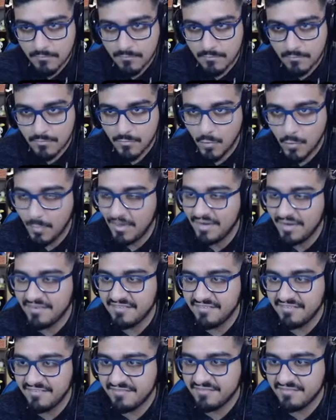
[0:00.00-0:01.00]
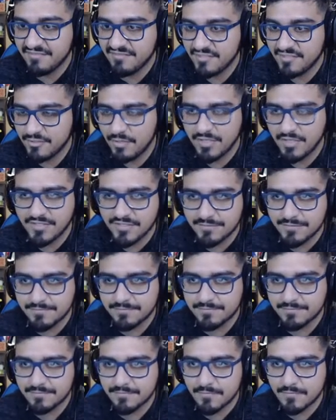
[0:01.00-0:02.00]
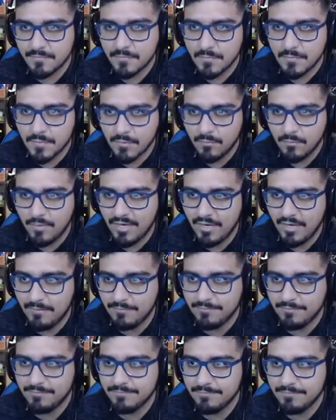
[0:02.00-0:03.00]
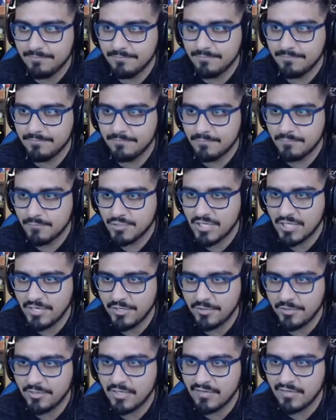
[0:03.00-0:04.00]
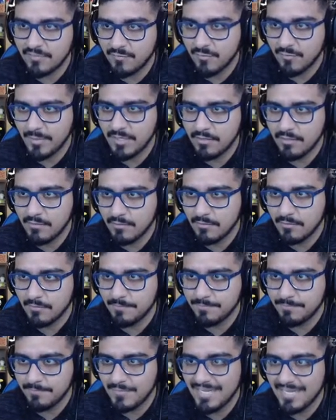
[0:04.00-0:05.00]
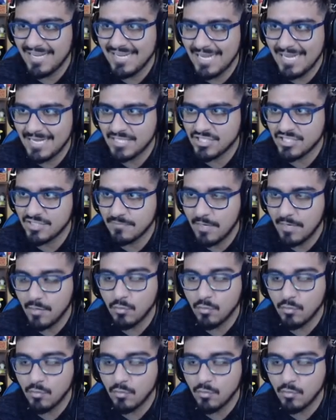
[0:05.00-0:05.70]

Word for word: No mon. Crazy. Way up. What you got, dude? You got something for me? Nadashima.